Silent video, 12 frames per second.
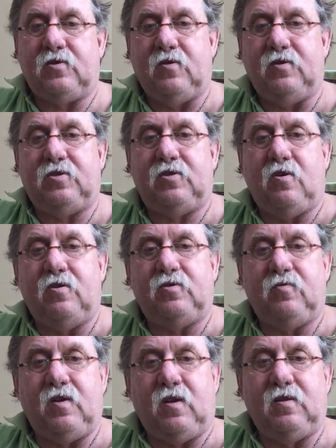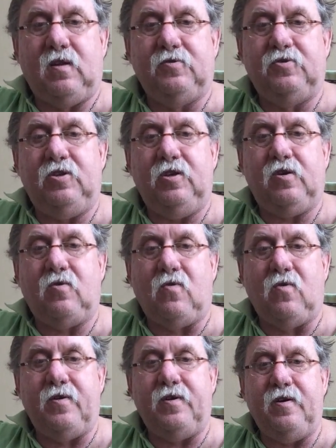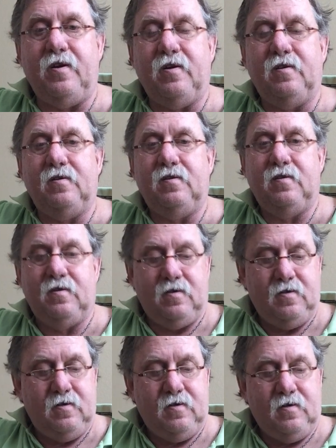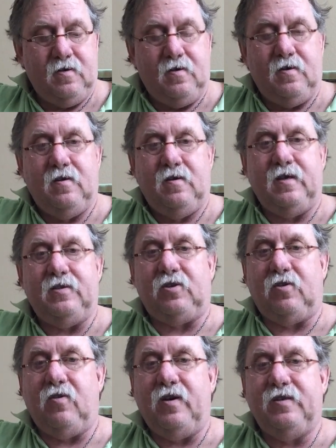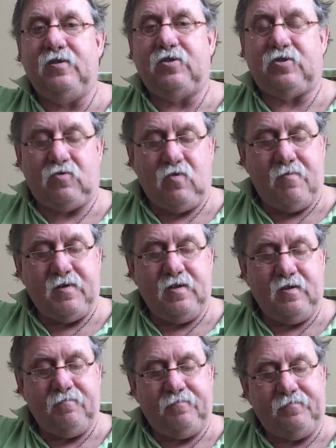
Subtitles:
So it starts with a little G chord here, and go ahead and strum it.